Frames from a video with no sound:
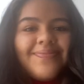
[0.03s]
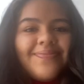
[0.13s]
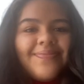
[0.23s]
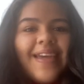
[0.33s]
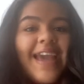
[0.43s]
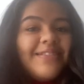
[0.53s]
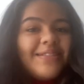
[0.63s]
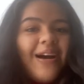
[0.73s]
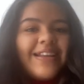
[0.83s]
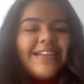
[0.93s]
Hey
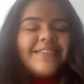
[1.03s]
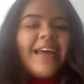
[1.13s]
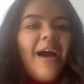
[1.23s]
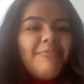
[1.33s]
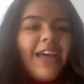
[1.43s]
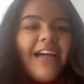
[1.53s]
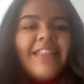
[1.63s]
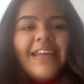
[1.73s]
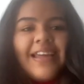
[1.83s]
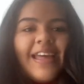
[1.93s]
Scotties, I'm
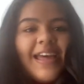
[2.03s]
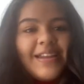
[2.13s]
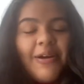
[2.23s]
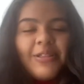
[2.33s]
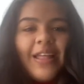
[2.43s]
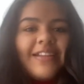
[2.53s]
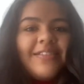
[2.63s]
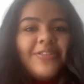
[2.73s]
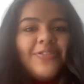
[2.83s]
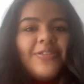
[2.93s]
Gally, and I'd like to
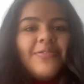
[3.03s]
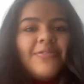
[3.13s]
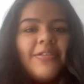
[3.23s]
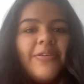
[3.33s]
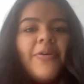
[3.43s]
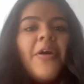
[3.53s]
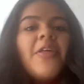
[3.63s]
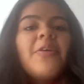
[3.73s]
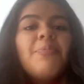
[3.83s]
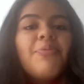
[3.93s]
introduce to you
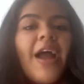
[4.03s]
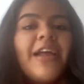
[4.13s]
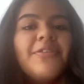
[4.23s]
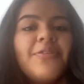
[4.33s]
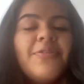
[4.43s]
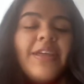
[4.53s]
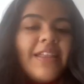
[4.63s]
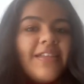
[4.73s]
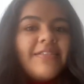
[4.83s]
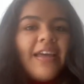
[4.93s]
the brand new
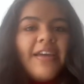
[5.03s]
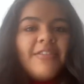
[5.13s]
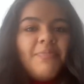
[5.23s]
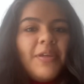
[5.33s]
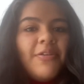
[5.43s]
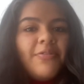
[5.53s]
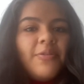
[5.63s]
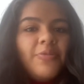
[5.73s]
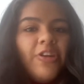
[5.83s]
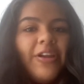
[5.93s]
Helix ASB YouTube
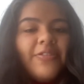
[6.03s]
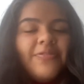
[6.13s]
channel.